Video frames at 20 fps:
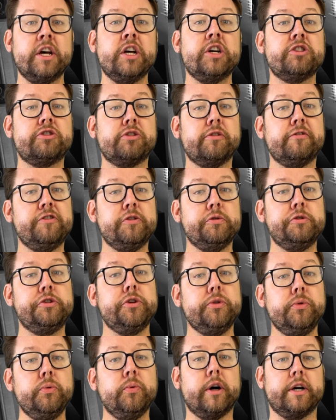So if you
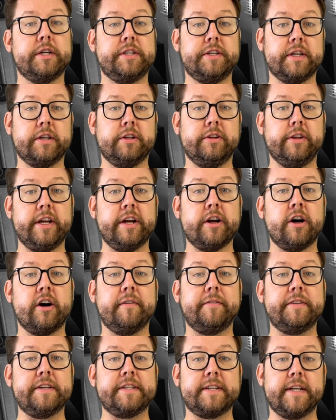do want to clean
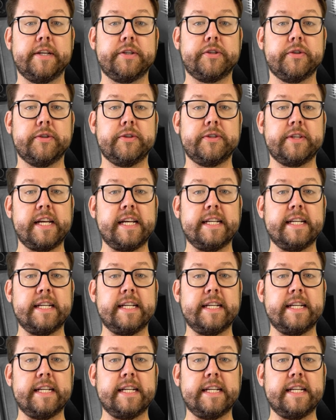off the sensors